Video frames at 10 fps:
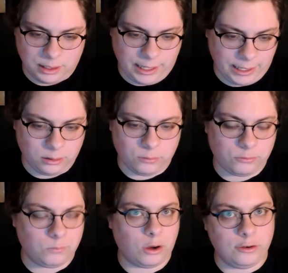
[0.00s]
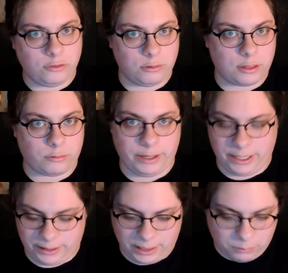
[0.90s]
in Halo 1, 2, and
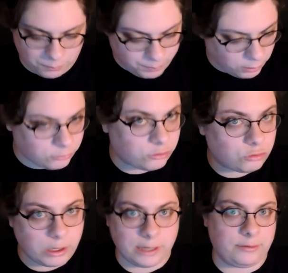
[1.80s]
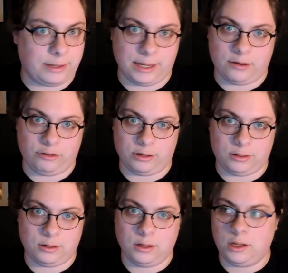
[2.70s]
3, they were built straight into the
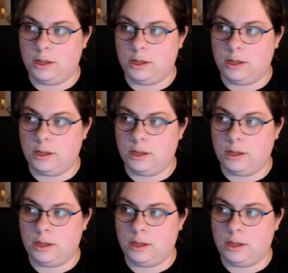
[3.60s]
engine.